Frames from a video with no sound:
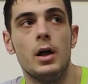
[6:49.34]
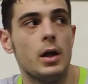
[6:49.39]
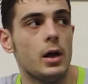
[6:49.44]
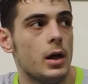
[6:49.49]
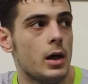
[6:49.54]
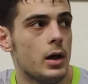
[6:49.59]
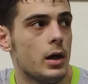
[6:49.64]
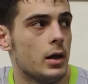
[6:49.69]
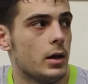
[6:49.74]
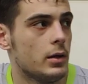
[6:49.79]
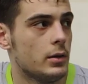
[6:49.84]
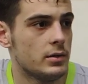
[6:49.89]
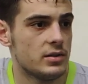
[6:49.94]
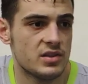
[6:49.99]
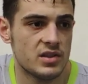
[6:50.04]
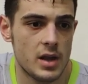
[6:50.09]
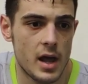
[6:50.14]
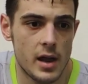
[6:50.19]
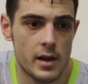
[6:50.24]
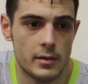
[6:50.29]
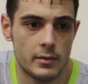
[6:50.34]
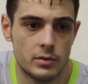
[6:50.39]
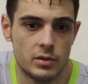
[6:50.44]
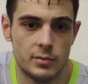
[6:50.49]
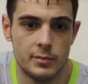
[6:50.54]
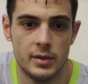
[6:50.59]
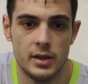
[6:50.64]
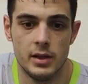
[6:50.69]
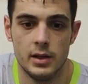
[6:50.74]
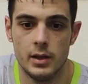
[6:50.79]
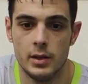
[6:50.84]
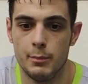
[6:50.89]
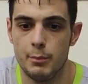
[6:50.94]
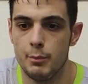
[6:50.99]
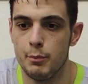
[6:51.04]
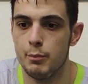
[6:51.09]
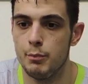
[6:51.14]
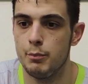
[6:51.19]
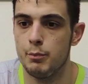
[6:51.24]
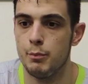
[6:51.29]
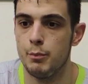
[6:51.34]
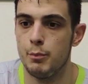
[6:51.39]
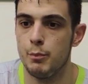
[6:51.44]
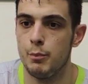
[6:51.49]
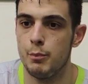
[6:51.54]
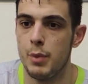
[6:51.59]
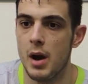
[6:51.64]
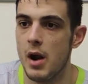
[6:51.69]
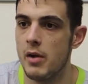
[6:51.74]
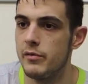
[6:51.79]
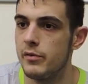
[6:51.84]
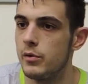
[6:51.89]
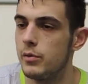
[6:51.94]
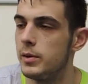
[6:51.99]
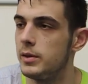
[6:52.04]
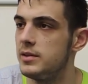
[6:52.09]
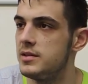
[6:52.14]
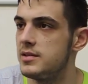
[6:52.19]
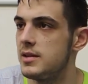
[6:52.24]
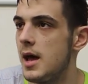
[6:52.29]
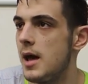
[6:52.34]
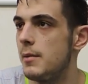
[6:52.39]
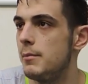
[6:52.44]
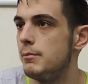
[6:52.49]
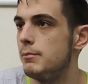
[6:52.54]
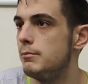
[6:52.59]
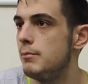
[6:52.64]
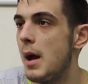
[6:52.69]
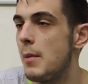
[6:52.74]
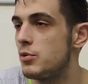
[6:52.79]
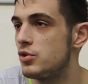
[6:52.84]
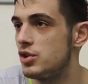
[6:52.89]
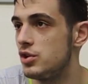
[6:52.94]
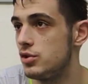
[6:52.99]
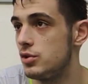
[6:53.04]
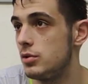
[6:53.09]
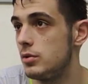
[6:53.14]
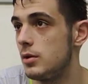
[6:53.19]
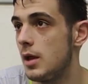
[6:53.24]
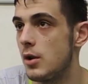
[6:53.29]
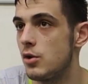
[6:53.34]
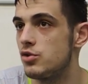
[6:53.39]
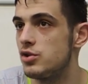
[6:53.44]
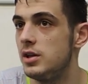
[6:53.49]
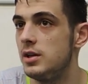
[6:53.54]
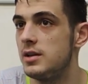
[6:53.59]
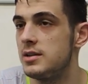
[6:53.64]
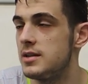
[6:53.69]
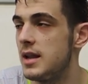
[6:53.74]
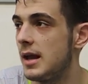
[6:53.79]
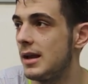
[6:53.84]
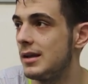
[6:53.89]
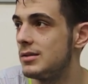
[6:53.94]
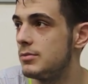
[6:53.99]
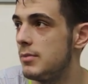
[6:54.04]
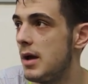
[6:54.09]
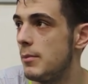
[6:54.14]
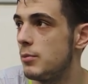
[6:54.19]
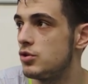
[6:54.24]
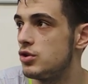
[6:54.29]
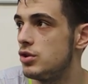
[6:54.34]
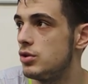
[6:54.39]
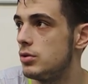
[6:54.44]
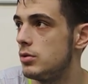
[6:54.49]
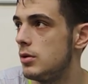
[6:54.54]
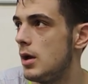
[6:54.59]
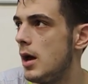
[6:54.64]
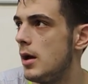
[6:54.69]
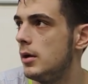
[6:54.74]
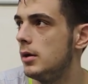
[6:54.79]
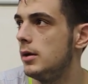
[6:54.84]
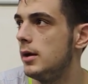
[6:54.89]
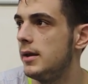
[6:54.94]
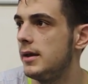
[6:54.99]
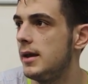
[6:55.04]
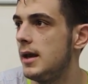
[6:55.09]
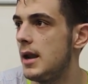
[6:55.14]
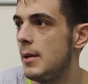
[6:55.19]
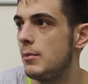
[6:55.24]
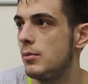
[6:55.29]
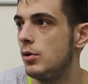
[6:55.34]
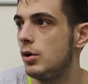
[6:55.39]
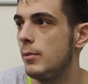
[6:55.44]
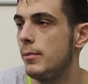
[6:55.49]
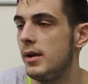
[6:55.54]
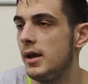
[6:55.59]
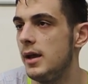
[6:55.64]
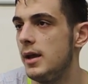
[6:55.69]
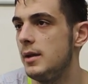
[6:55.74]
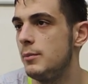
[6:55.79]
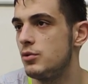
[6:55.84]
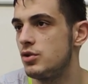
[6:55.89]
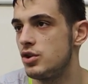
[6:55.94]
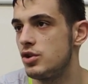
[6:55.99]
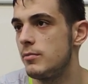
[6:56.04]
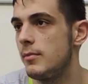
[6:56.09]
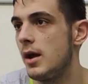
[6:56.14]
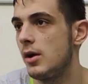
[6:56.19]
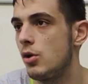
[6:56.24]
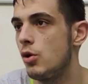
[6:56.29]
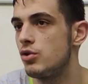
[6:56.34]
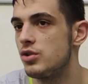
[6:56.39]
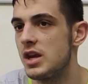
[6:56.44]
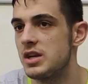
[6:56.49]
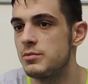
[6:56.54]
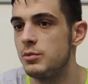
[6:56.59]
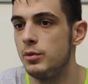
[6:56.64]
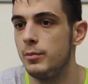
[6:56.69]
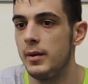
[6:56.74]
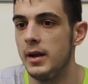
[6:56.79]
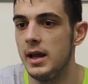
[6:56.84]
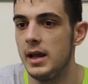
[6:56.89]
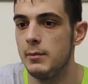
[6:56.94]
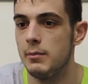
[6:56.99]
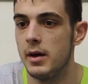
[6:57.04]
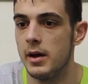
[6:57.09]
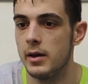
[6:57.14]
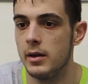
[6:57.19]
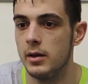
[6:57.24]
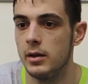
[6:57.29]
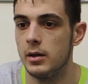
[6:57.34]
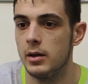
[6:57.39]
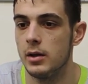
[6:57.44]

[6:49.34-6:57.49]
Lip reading: It's not, to me, power forward is not my position. I don't see it as like it's my position. And again, I'm going to play any position my coach asks me to play, but...